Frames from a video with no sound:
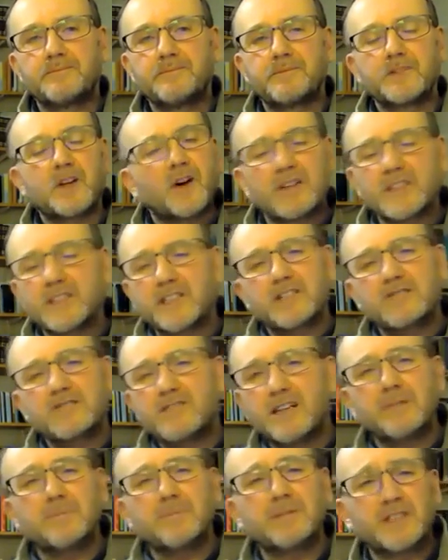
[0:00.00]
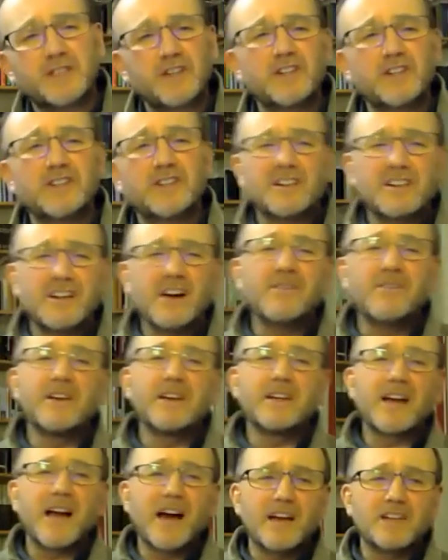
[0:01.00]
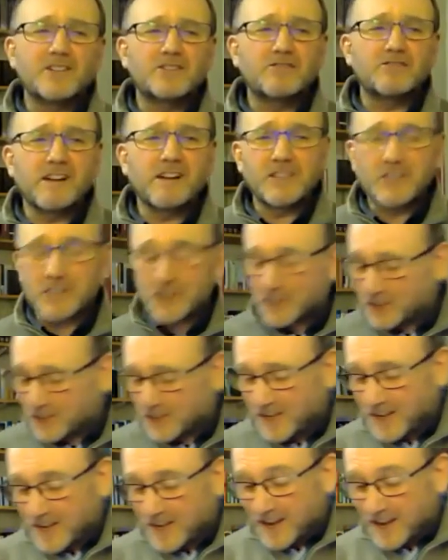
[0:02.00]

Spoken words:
God is incredibly good and loving and gracious.